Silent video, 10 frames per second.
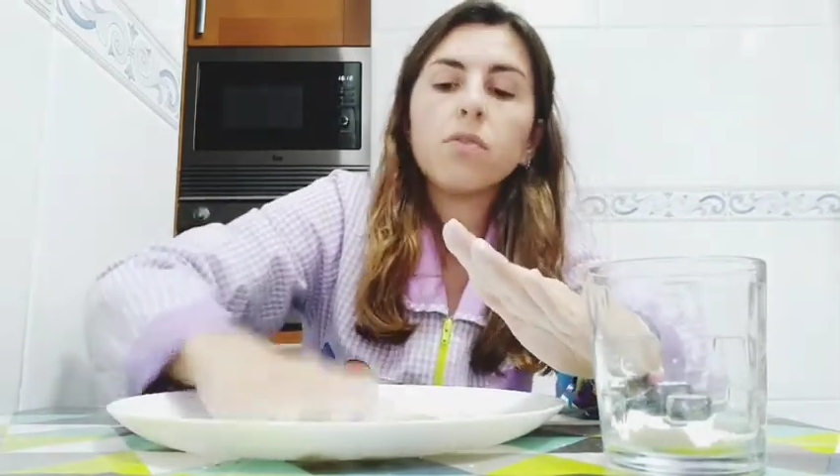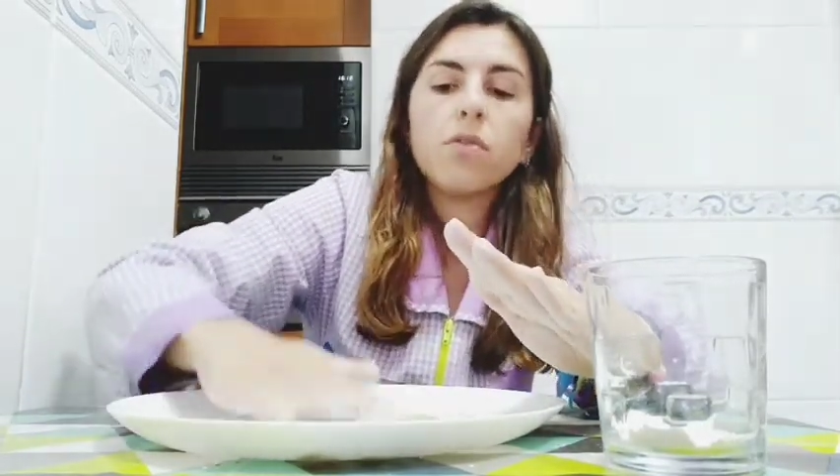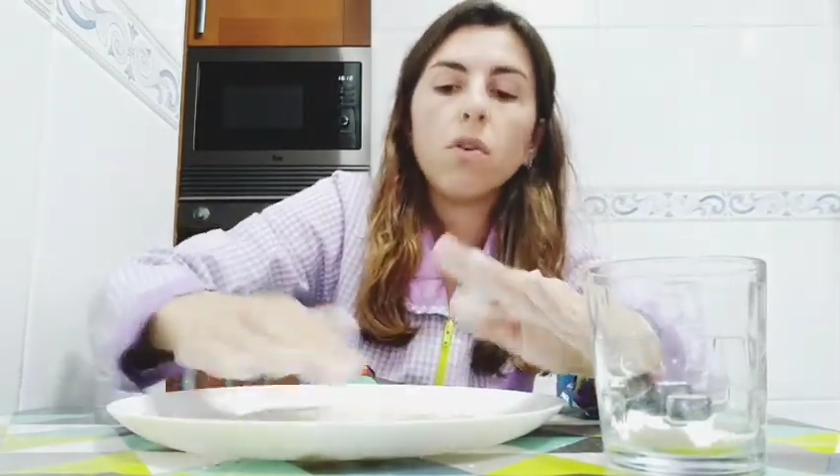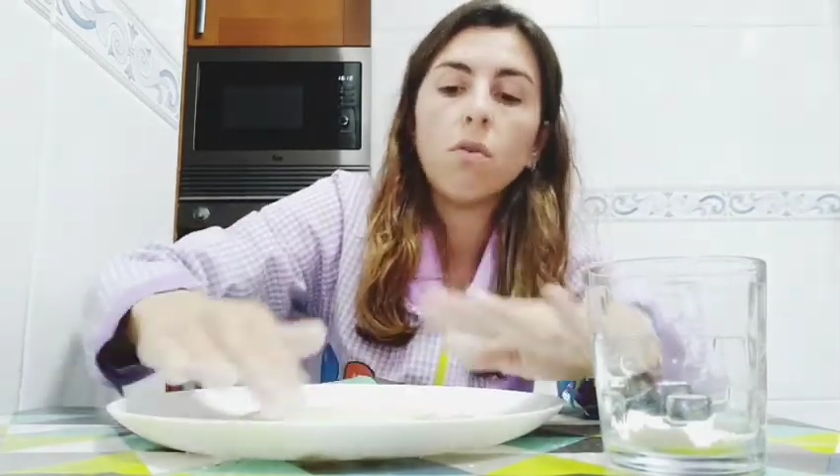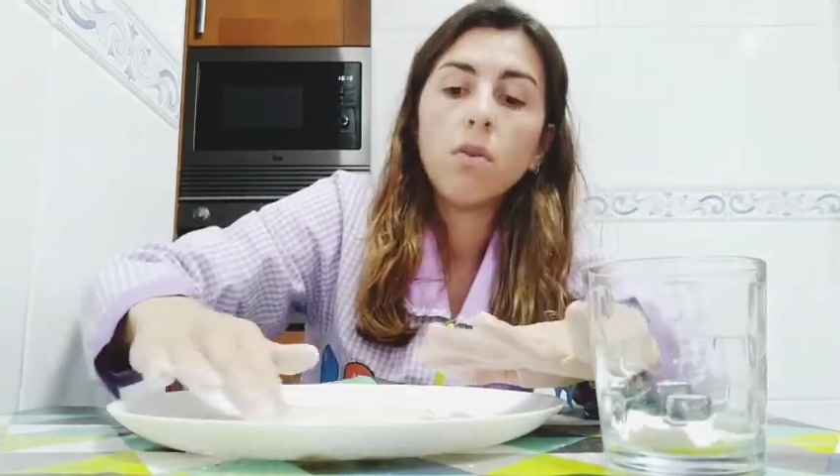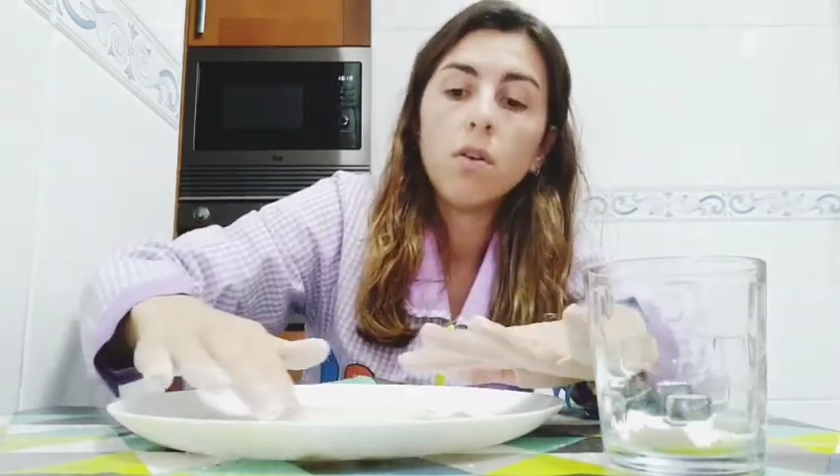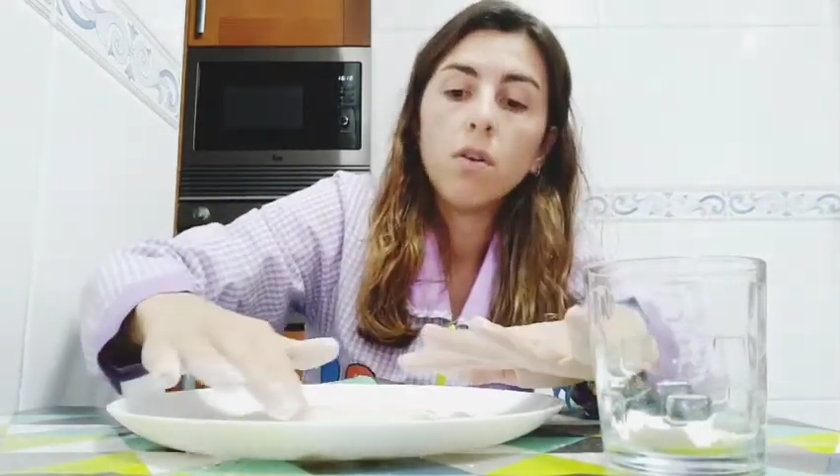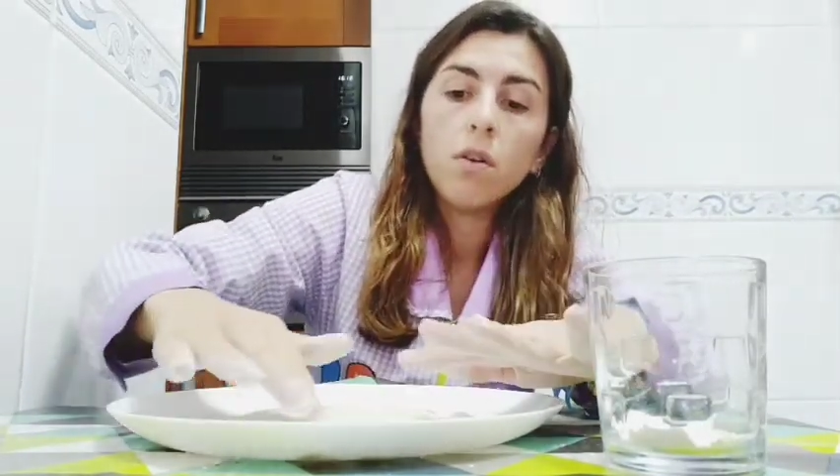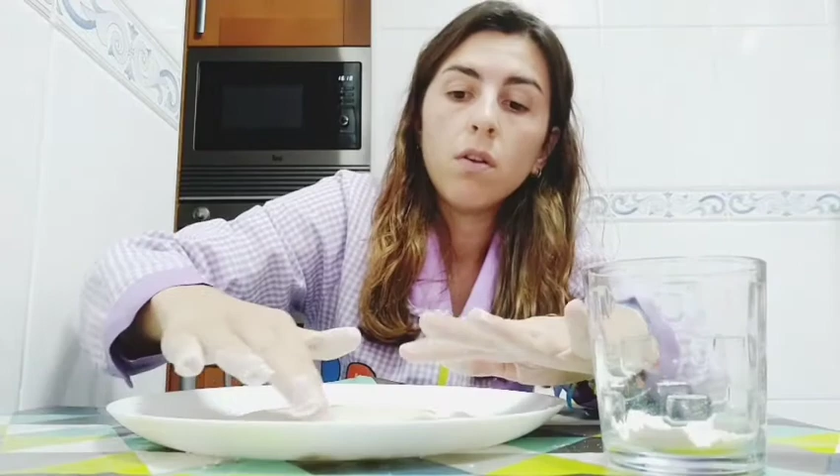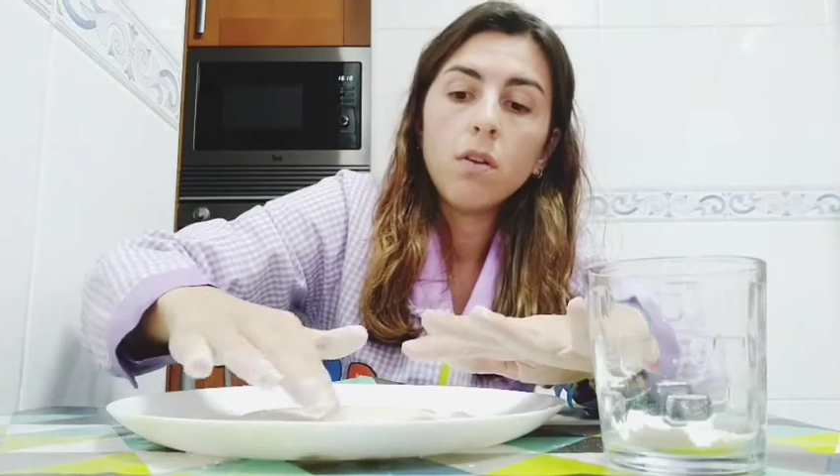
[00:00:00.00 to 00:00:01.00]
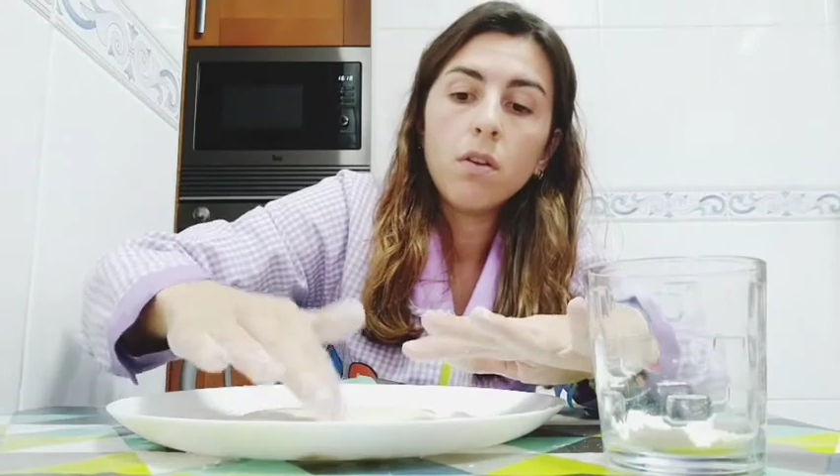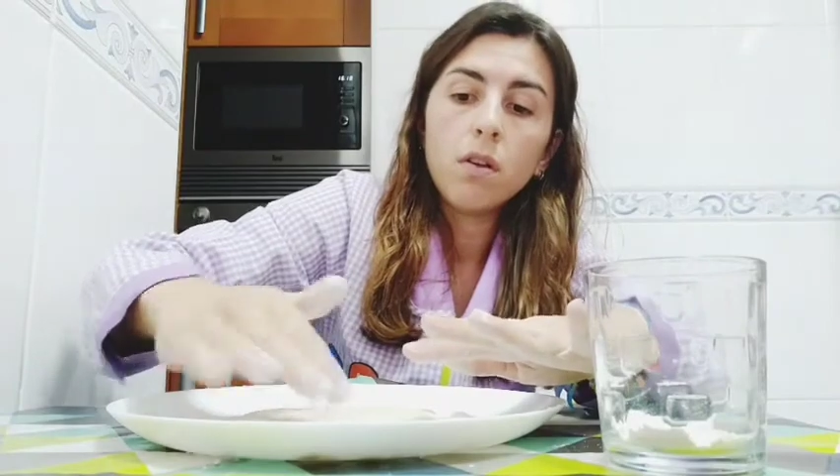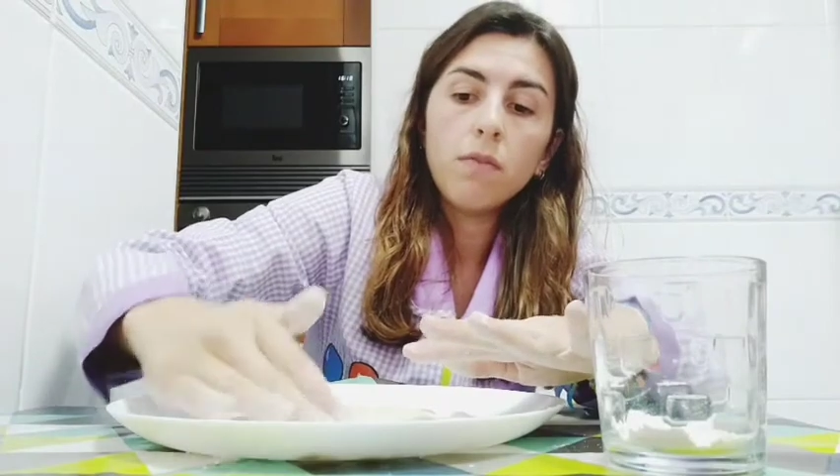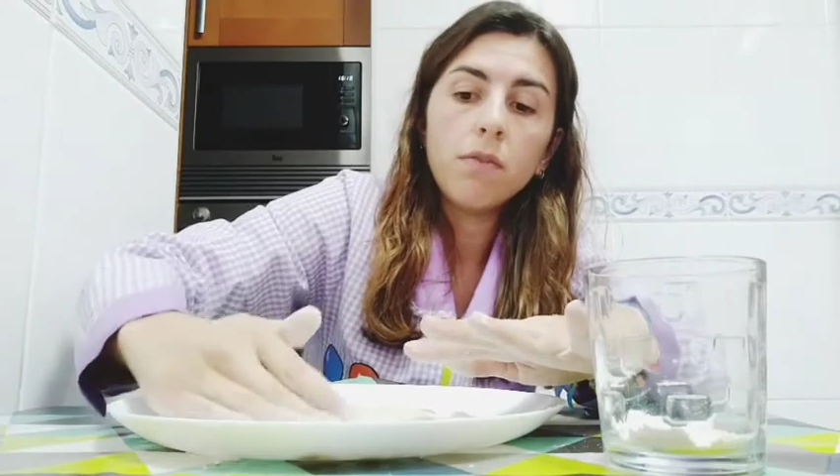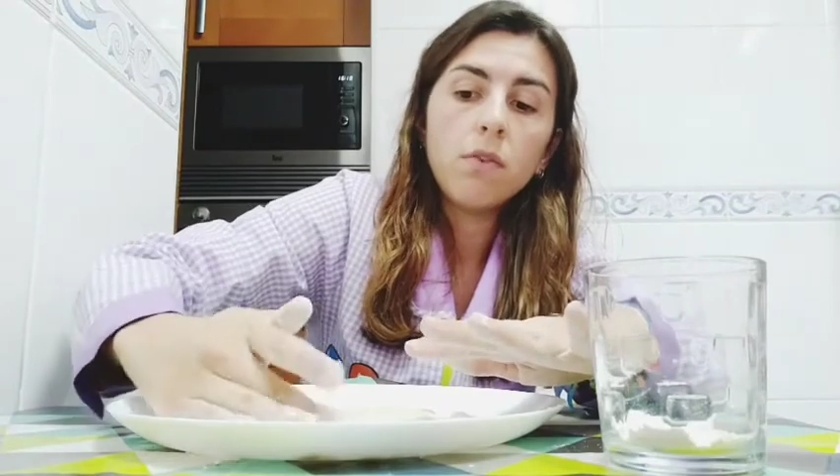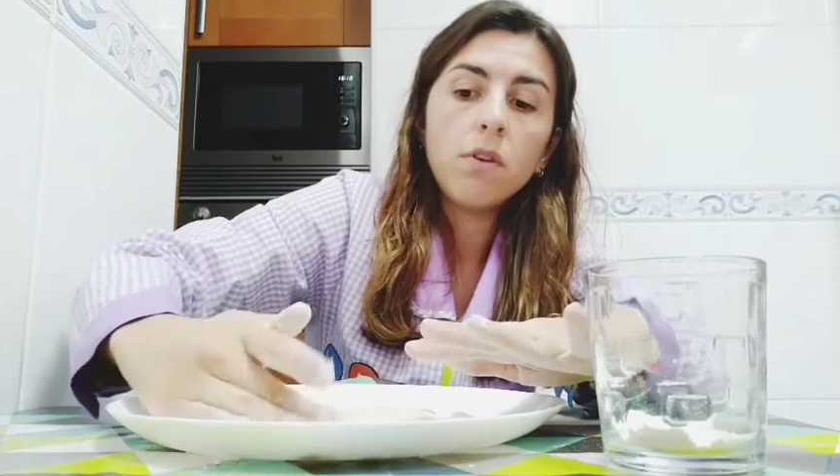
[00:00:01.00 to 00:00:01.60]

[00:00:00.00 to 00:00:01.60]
So, if you